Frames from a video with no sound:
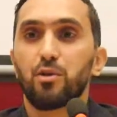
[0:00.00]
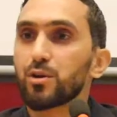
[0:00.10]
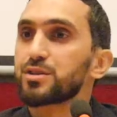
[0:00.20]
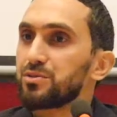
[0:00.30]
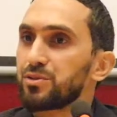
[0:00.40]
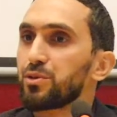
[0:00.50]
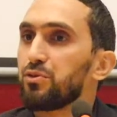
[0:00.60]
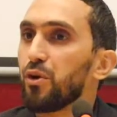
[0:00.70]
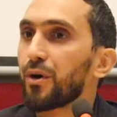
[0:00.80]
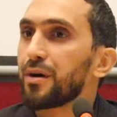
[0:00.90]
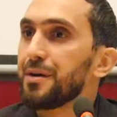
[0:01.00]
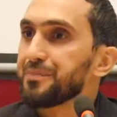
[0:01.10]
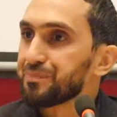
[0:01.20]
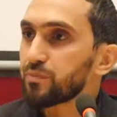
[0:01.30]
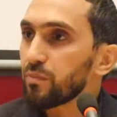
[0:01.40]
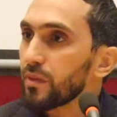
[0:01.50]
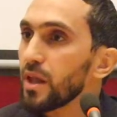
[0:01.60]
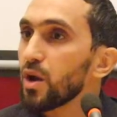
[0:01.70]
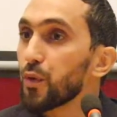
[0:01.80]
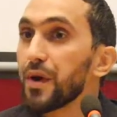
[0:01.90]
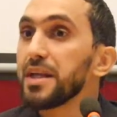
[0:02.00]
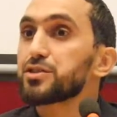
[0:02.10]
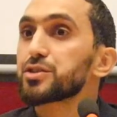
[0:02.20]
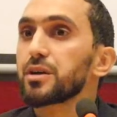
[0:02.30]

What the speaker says: course the four great